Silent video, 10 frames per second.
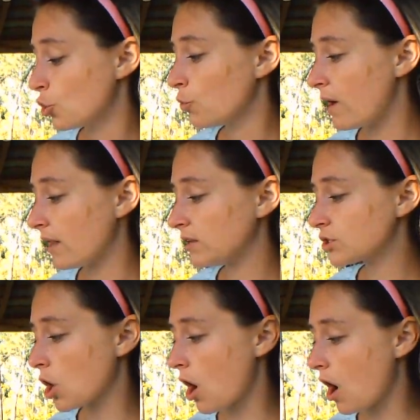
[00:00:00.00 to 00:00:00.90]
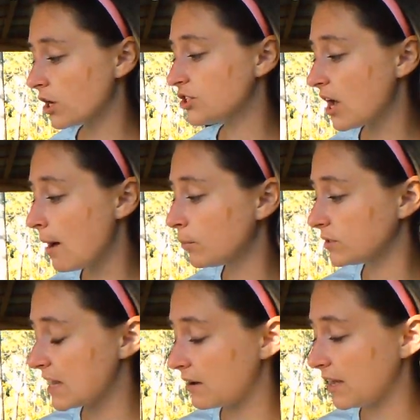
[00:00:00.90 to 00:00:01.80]
Corella's car
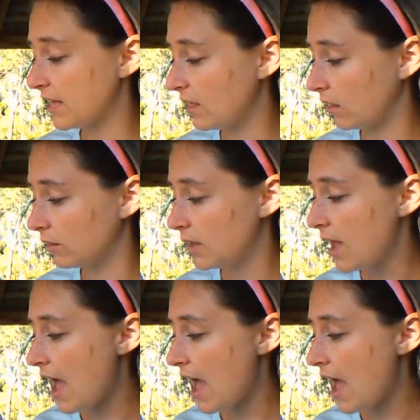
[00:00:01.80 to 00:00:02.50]
tumbled down a hill.